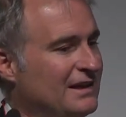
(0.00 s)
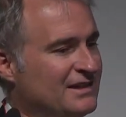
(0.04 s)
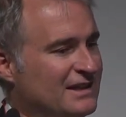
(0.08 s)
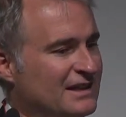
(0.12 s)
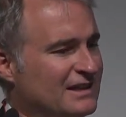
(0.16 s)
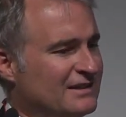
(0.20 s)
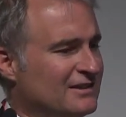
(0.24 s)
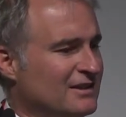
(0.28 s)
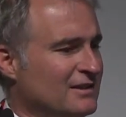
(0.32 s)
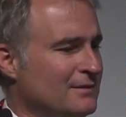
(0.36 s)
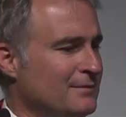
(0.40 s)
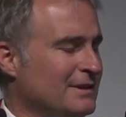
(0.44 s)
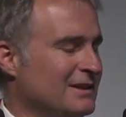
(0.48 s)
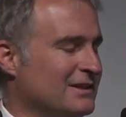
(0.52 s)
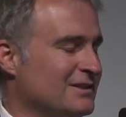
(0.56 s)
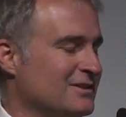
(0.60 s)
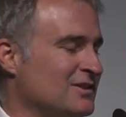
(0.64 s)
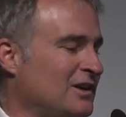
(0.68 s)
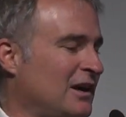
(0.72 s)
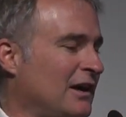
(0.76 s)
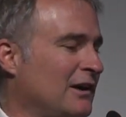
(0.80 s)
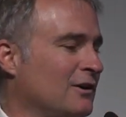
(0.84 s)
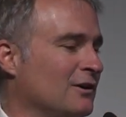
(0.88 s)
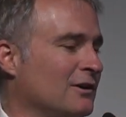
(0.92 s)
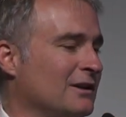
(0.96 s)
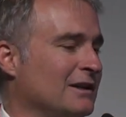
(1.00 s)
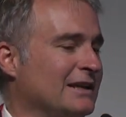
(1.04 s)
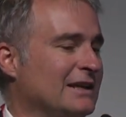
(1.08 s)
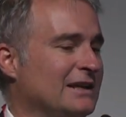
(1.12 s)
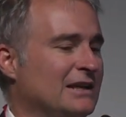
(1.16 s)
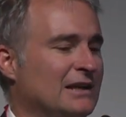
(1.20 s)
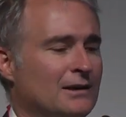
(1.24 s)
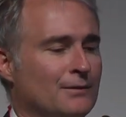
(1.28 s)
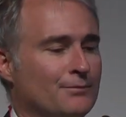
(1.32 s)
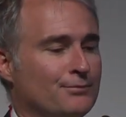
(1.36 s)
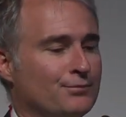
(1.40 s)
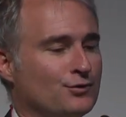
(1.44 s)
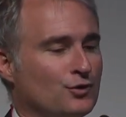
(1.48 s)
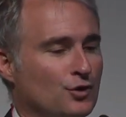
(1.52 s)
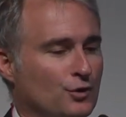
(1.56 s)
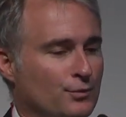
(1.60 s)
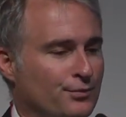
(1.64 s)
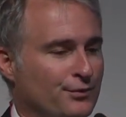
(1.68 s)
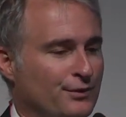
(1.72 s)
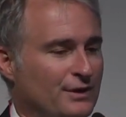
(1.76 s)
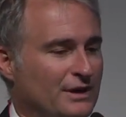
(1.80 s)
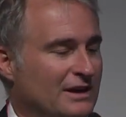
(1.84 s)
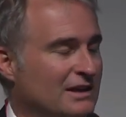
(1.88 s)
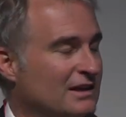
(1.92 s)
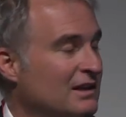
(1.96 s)
I think they'd be entirely
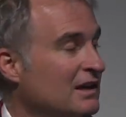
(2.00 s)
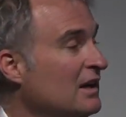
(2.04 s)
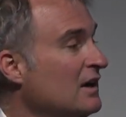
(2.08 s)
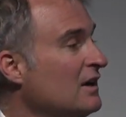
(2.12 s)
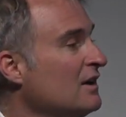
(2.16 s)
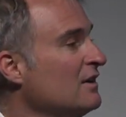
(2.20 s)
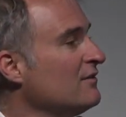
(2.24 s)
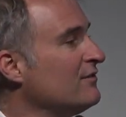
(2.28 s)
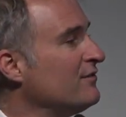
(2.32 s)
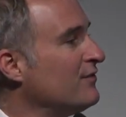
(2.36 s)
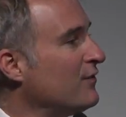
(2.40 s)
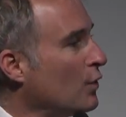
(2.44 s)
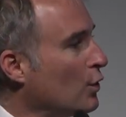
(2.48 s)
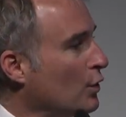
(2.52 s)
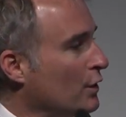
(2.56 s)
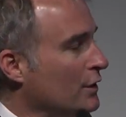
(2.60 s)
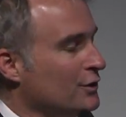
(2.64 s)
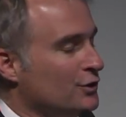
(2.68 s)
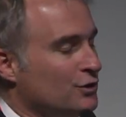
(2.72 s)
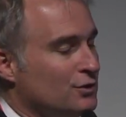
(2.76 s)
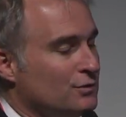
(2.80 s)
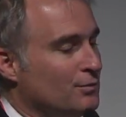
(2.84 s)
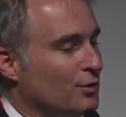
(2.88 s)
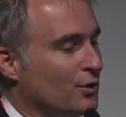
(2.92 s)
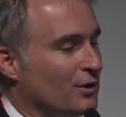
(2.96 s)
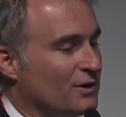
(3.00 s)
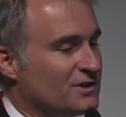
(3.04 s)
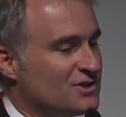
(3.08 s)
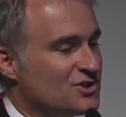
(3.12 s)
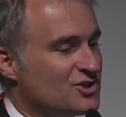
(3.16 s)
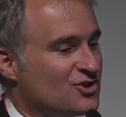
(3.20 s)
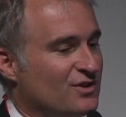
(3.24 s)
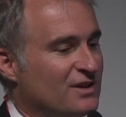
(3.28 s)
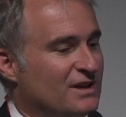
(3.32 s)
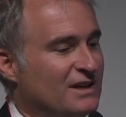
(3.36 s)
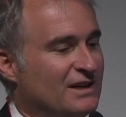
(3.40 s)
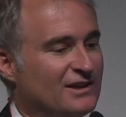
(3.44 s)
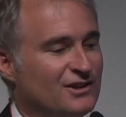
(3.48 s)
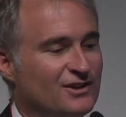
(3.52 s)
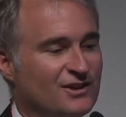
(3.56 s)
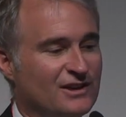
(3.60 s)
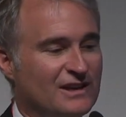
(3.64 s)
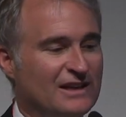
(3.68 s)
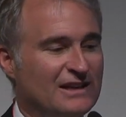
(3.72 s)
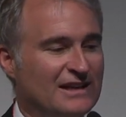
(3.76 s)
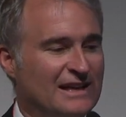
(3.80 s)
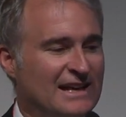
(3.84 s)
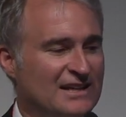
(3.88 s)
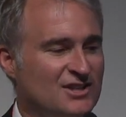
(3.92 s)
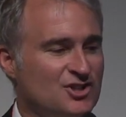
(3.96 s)
appropriate for newborn screening. You
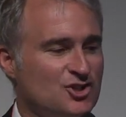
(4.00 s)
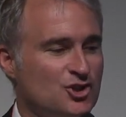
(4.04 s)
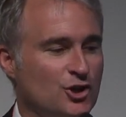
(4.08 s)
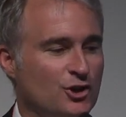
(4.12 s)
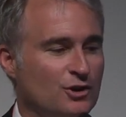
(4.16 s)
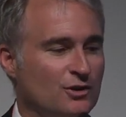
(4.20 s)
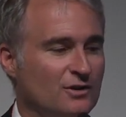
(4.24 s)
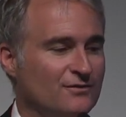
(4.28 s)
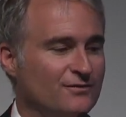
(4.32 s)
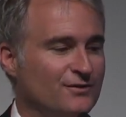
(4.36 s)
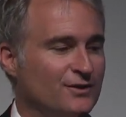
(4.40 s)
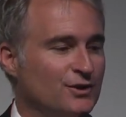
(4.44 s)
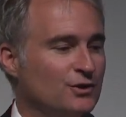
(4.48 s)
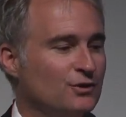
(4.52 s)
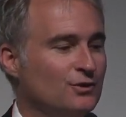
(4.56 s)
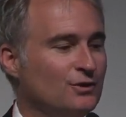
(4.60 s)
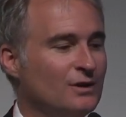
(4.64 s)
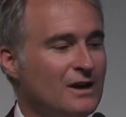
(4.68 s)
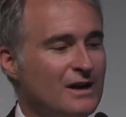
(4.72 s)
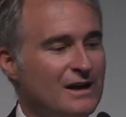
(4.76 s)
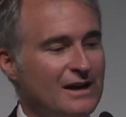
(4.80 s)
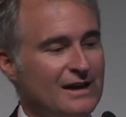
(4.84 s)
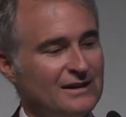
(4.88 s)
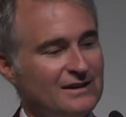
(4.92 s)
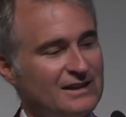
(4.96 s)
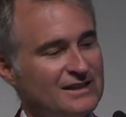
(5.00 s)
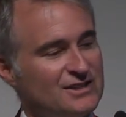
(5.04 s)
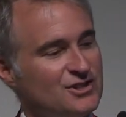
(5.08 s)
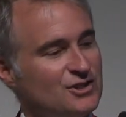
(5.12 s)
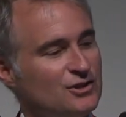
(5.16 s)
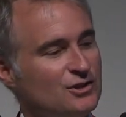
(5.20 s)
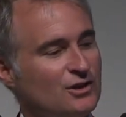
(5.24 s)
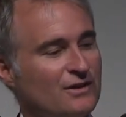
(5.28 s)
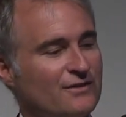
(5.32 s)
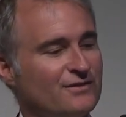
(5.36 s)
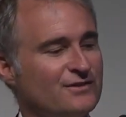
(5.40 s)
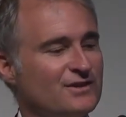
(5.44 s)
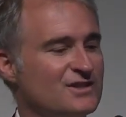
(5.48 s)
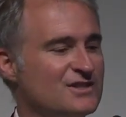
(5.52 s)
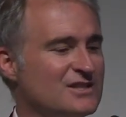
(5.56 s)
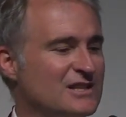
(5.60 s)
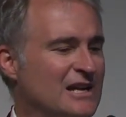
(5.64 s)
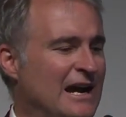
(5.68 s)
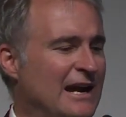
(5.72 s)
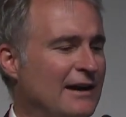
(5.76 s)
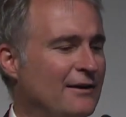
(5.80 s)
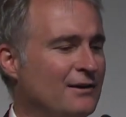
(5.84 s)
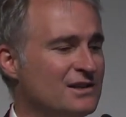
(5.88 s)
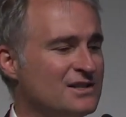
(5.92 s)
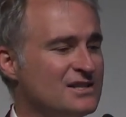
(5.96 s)
get an external view. It lets you know if there's an
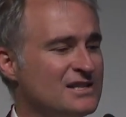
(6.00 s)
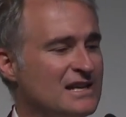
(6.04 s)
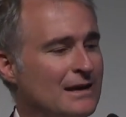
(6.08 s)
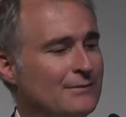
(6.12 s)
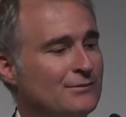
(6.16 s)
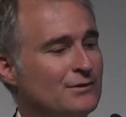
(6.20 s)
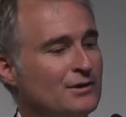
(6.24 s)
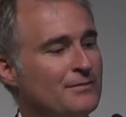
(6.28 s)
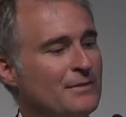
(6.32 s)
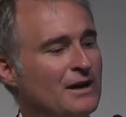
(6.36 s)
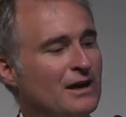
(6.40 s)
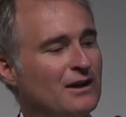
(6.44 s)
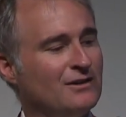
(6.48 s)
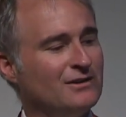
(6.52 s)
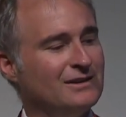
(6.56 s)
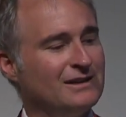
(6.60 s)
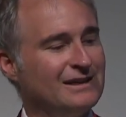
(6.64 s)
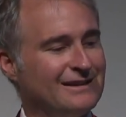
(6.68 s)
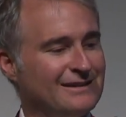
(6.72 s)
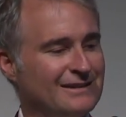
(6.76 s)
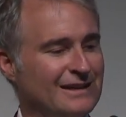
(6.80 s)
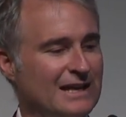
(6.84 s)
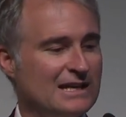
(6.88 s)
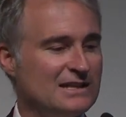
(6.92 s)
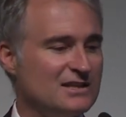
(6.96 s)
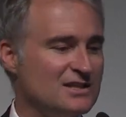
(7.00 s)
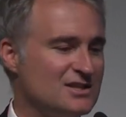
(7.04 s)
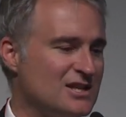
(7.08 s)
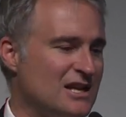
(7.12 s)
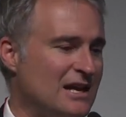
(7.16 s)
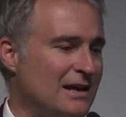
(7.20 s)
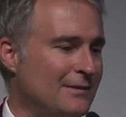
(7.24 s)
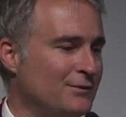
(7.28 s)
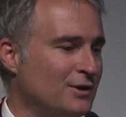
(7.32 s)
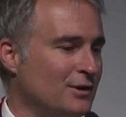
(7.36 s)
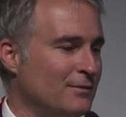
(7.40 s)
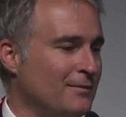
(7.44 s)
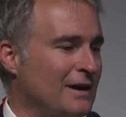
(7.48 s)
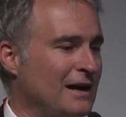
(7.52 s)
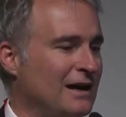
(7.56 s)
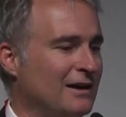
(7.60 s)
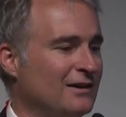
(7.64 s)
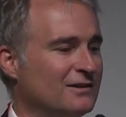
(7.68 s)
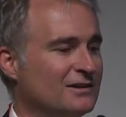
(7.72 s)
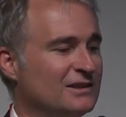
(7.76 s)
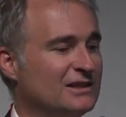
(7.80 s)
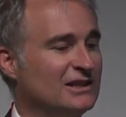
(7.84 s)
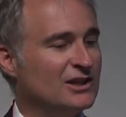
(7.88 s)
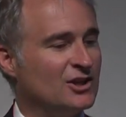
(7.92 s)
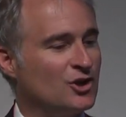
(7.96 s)
iris abnormality, a lens
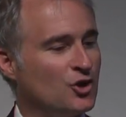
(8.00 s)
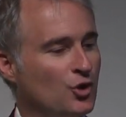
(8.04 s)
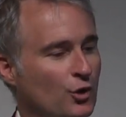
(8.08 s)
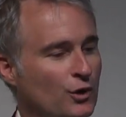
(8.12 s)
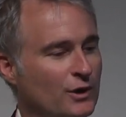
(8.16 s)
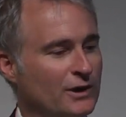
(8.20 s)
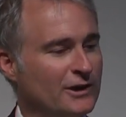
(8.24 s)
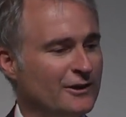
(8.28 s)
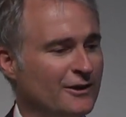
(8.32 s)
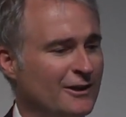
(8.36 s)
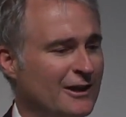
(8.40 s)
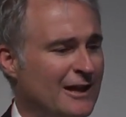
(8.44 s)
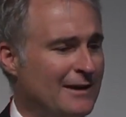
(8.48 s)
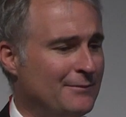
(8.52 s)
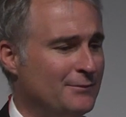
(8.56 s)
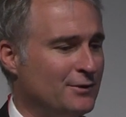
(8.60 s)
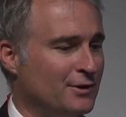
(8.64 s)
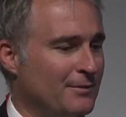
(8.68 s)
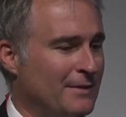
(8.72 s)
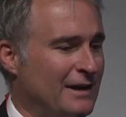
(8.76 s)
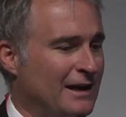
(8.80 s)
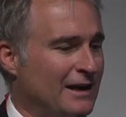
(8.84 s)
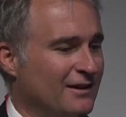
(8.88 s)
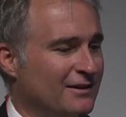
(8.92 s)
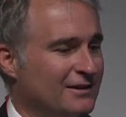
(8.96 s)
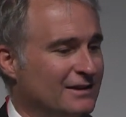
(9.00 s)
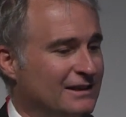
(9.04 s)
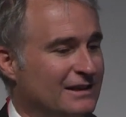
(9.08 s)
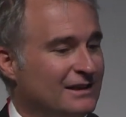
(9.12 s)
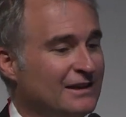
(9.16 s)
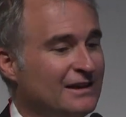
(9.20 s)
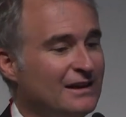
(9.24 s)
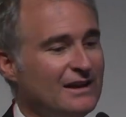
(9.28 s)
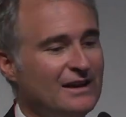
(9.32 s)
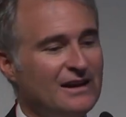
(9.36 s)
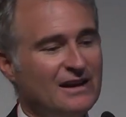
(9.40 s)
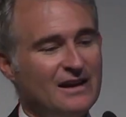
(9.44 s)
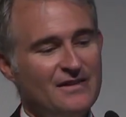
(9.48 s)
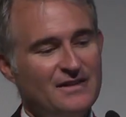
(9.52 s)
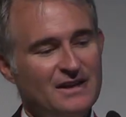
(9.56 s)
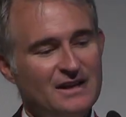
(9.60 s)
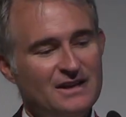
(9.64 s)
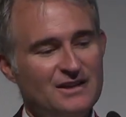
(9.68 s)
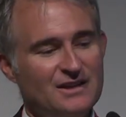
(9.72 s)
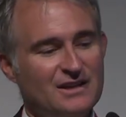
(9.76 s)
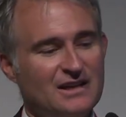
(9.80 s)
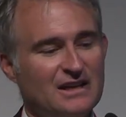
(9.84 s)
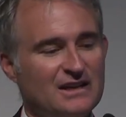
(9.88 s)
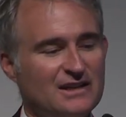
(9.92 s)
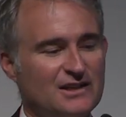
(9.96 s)
abnormality, a corneal abnormality, and
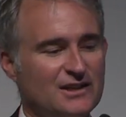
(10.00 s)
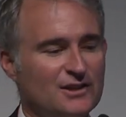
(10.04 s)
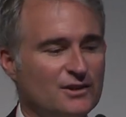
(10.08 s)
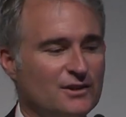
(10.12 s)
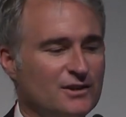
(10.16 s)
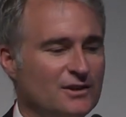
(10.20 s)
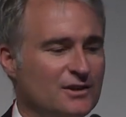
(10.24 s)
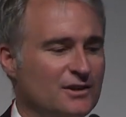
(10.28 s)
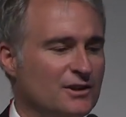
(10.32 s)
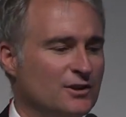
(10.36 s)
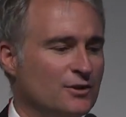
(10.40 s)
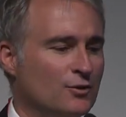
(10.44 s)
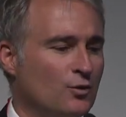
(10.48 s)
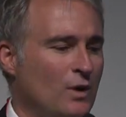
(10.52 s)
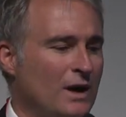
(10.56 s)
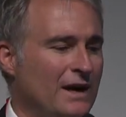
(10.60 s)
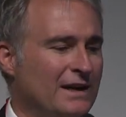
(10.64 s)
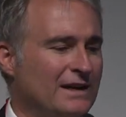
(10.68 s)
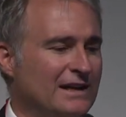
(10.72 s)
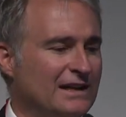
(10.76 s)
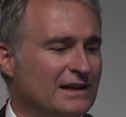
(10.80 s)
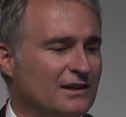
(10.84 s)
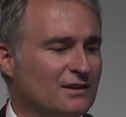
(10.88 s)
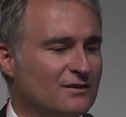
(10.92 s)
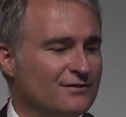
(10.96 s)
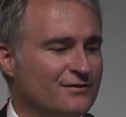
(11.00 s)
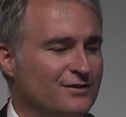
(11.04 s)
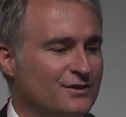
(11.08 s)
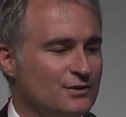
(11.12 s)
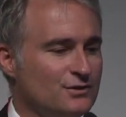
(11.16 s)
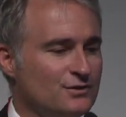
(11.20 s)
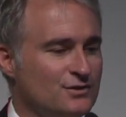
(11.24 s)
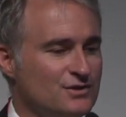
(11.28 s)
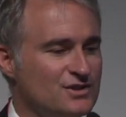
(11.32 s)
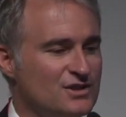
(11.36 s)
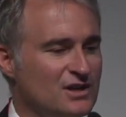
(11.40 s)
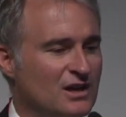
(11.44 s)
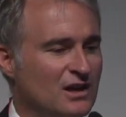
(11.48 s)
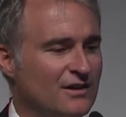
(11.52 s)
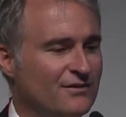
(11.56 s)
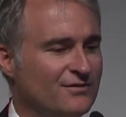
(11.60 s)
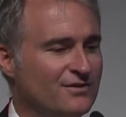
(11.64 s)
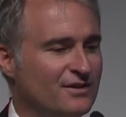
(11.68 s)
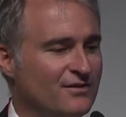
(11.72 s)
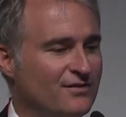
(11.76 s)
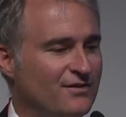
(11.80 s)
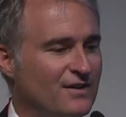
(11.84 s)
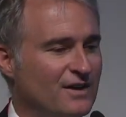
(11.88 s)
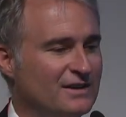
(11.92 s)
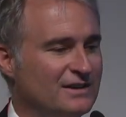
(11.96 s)
then you get your wide-angle views of
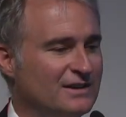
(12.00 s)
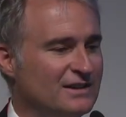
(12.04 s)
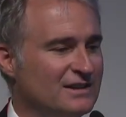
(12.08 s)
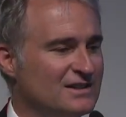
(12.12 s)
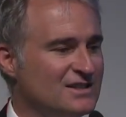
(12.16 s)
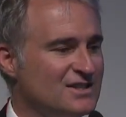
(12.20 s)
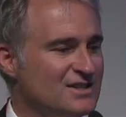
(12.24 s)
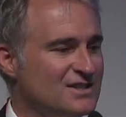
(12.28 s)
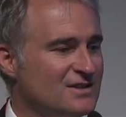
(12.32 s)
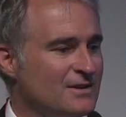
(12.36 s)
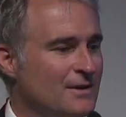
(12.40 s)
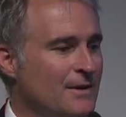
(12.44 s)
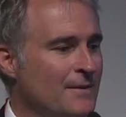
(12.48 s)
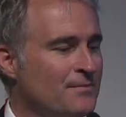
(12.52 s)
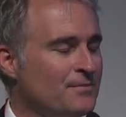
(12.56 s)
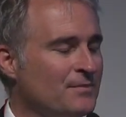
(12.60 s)
the fundus.